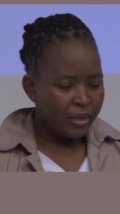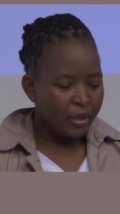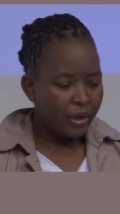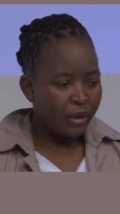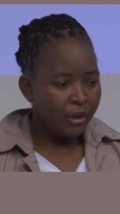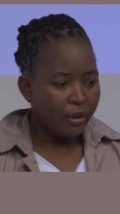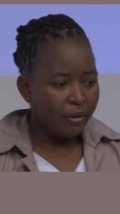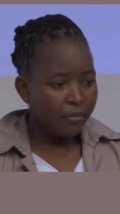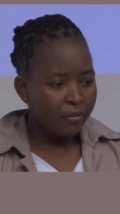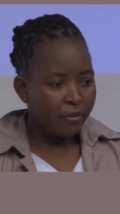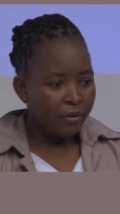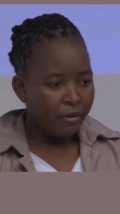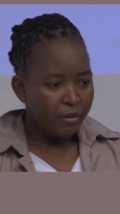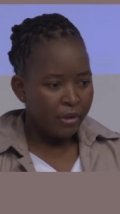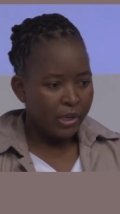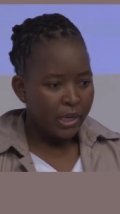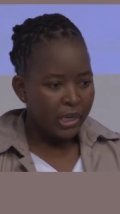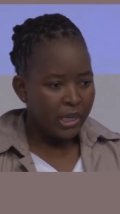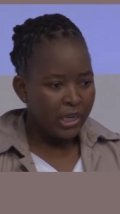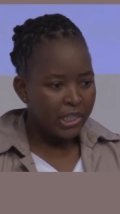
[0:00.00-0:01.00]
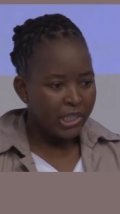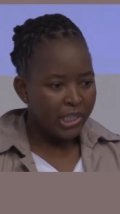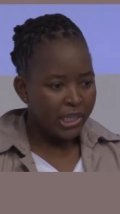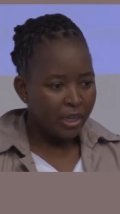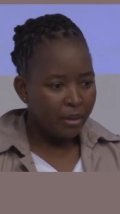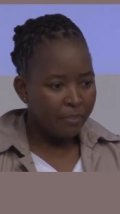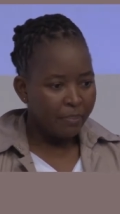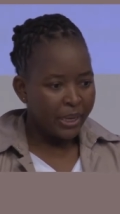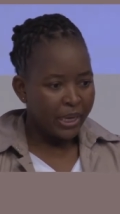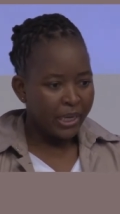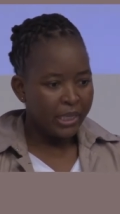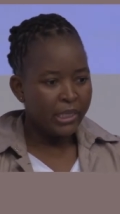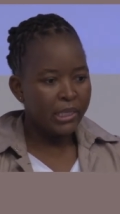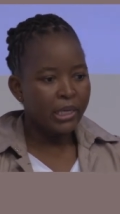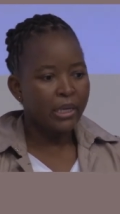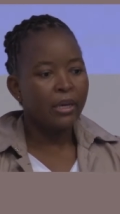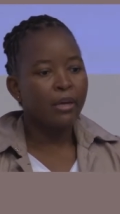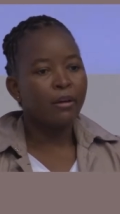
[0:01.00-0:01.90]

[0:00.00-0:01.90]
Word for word: uh, initial part,